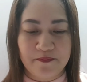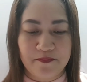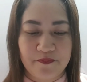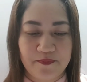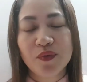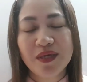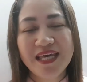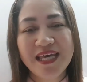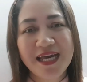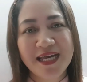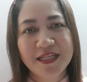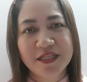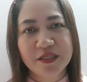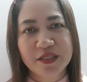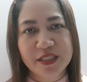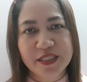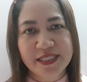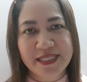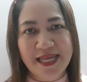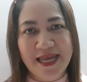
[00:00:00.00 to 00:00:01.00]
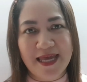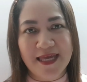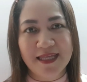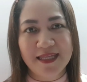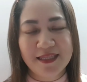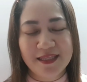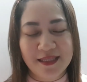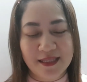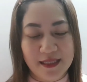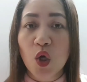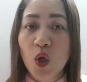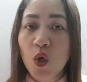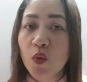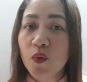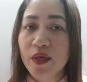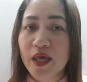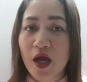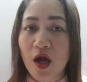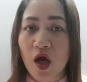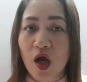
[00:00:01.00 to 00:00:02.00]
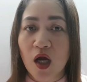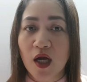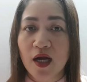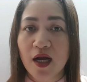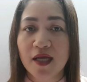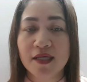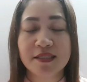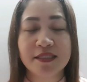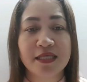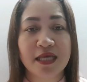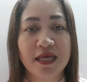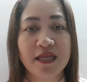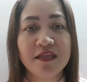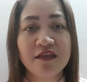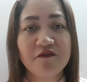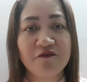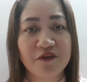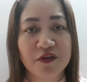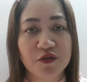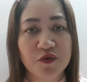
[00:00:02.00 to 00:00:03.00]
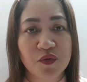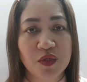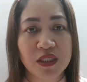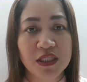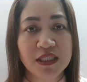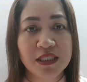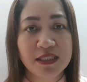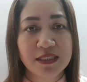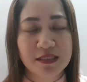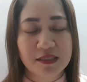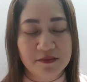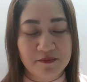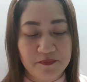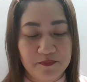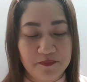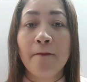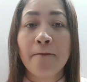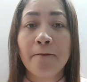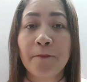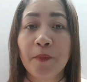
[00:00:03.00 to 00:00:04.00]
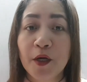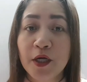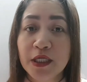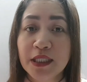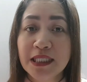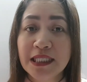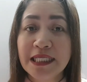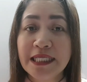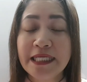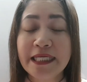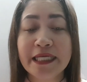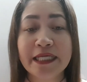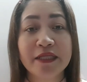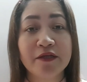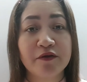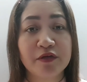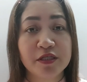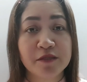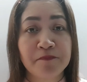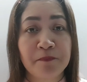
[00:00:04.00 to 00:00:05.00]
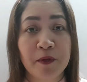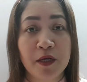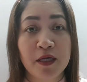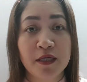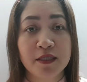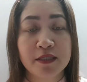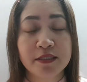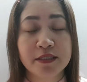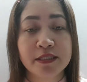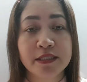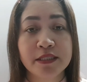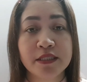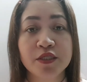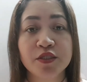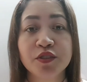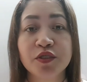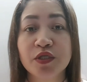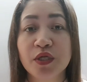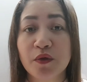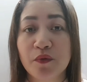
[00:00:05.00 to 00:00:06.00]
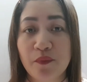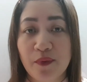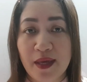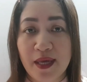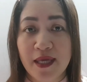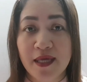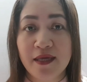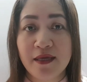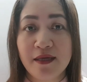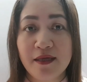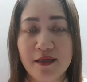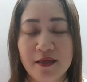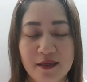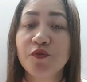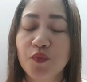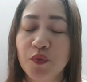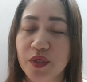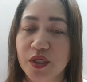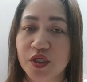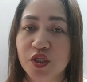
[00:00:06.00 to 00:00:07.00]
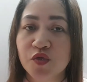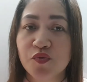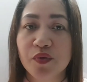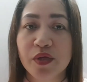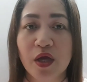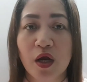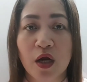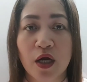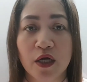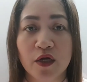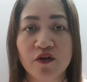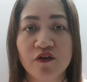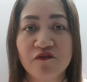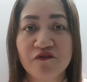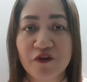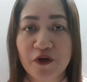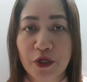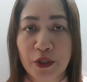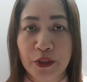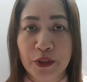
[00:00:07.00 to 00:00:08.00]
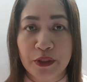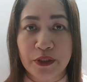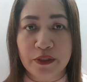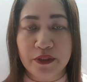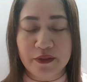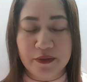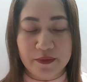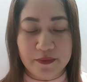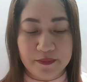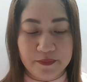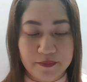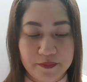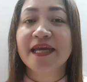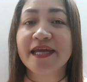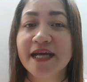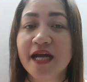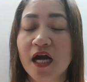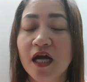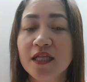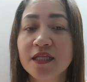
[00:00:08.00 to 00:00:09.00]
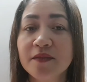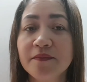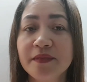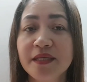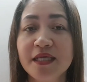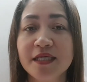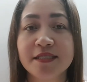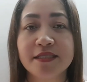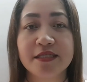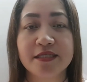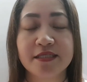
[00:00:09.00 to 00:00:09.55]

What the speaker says: We understand who we are as individuals, partly in response to the way in which we are governed. Economy is a